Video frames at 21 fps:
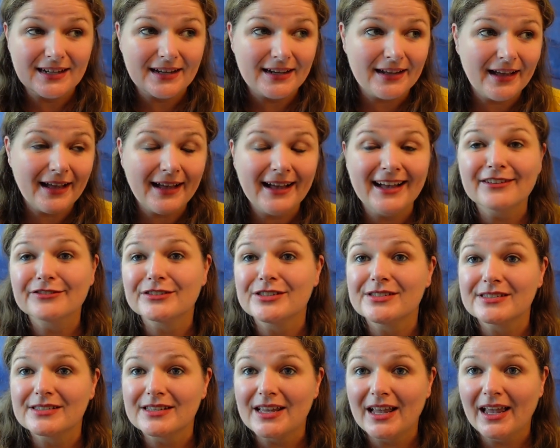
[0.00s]
I have to
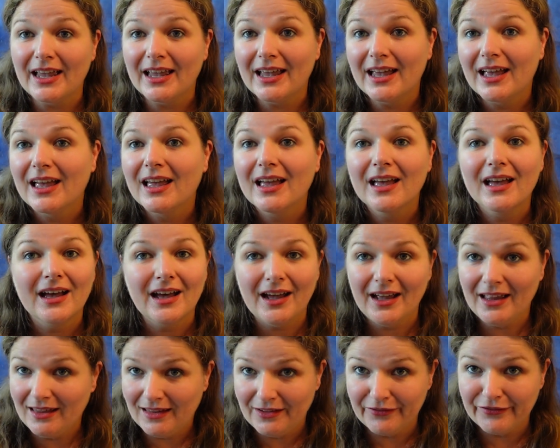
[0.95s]
say,
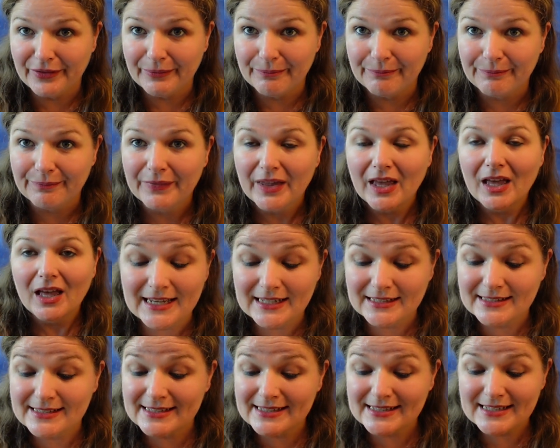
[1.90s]
I love them.
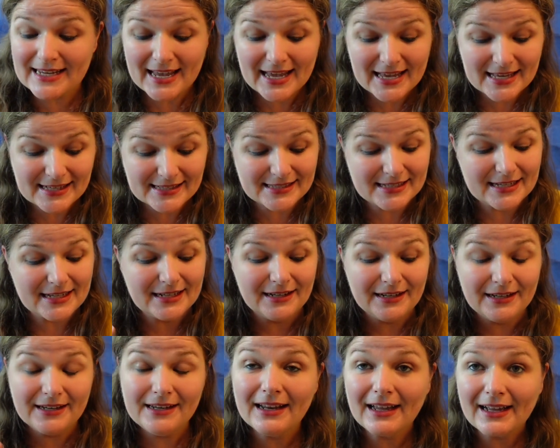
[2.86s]
It stays
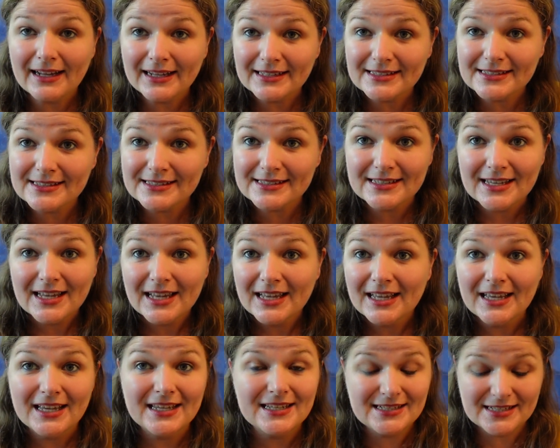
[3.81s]
nice.
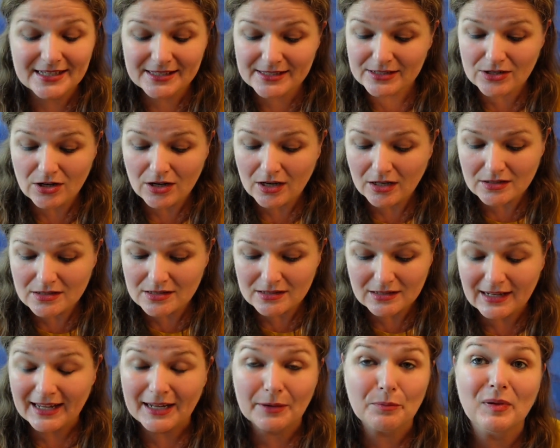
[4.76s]
It does
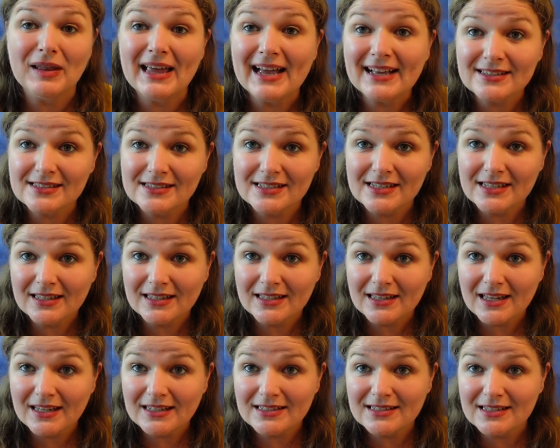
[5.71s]
not, like
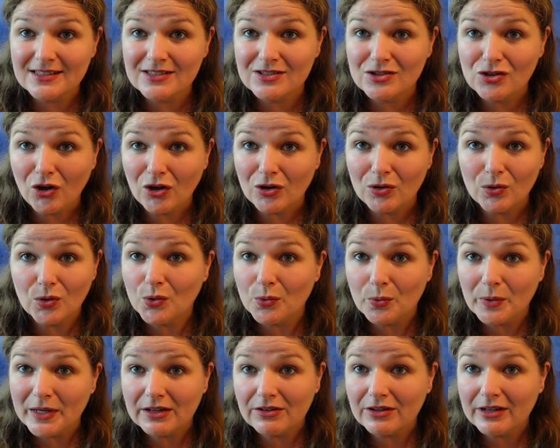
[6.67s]
plastic, it does not look
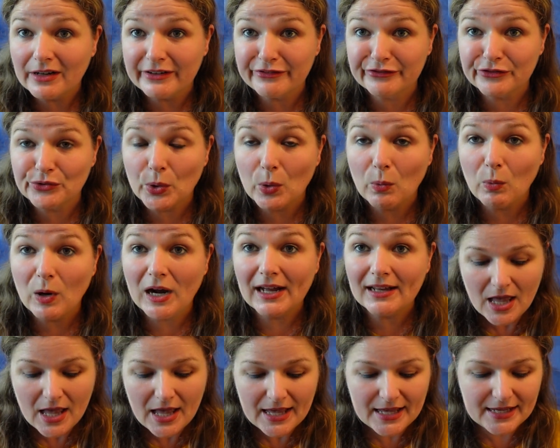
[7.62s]
weird after a while.
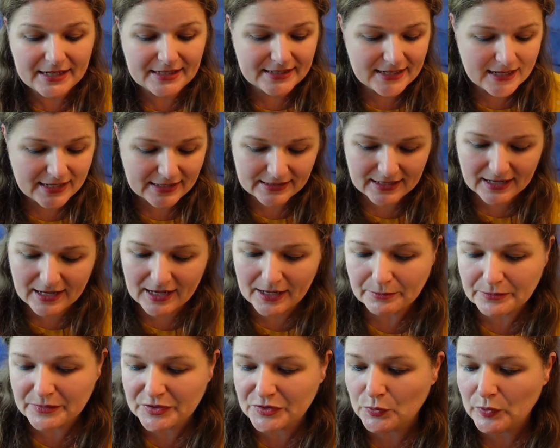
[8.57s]
It
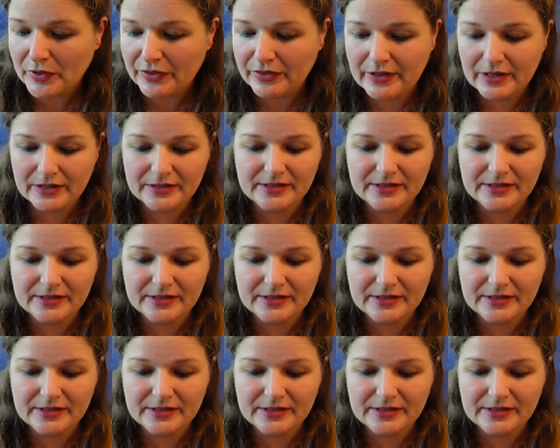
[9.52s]
comes with a